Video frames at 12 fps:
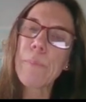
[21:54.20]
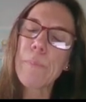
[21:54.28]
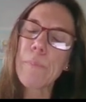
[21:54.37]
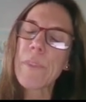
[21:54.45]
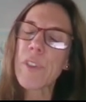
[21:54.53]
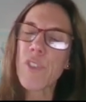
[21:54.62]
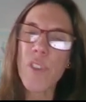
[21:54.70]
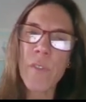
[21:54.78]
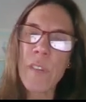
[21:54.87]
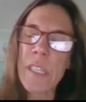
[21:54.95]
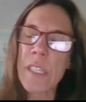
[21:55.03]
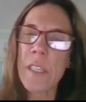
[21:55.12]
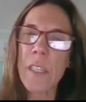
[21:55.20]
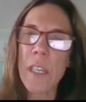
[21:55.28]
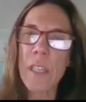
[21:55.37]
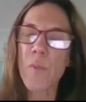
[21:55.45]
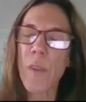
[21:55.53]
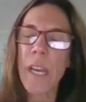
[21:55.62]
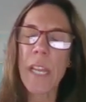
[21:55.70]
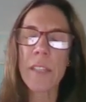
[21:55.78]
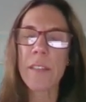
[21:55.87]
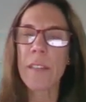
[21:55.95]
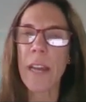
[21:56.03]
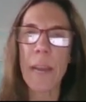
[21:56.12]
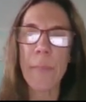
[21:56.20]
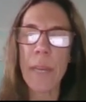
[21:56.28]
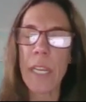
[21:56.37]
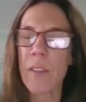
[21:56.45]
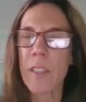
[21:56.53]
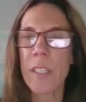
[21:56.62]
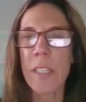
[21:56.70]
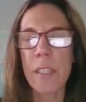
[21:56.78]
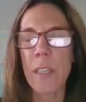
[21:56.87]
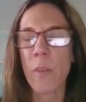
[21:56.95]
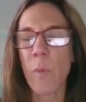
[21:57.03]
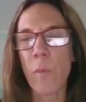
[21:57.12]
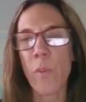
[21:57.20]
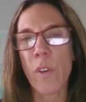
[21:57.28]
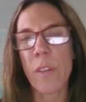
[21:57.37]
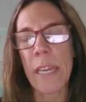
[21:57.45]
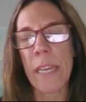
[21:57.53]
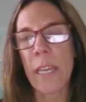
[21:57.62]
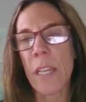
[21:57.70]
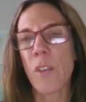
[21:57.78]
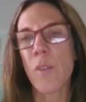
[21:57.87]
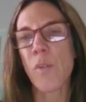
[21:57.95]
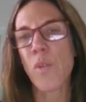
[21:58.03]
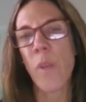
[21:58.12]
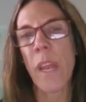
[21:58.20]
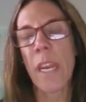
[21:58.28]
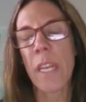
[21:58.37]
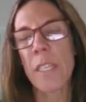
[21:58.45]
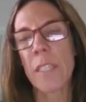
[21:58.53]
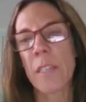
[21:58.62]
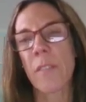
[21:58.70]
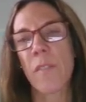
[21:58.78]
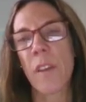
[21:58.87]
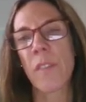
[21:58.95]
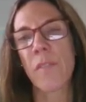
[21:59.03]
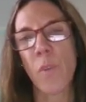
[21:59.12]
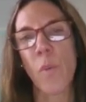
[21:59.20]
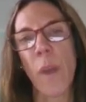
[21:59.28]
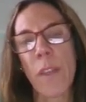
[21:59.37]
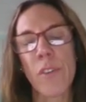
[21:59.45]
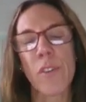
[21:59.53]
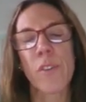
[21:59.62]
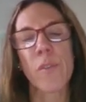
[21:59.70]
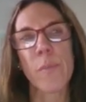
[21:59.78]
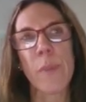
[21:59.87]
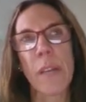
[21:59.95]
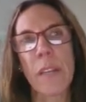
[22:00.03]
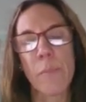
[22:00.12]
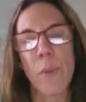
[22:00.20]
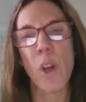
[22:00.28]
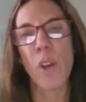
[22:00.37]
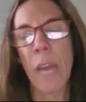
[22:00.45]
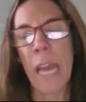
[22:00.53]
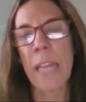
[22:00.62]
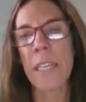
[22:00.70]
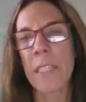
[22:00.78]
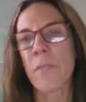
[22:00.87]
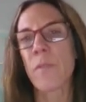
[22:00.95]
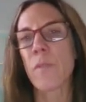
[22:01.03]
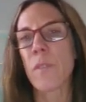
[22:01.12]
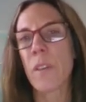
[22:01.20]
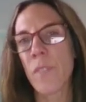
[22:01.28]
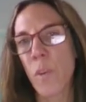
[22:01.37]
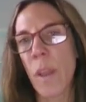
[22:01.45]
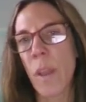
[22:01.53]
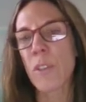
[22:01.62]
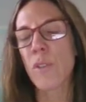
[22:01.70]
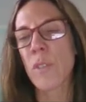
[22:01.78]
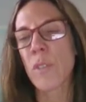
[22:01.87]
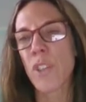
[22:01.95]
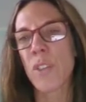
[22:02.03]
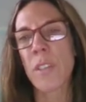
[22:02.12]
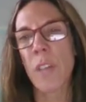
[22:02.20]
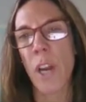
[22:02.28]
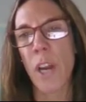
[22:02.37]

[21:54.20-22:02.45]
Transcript: the difference is really the timing of the season when we're taking those ratings, if the weather, but bottom line is if the weather conditions are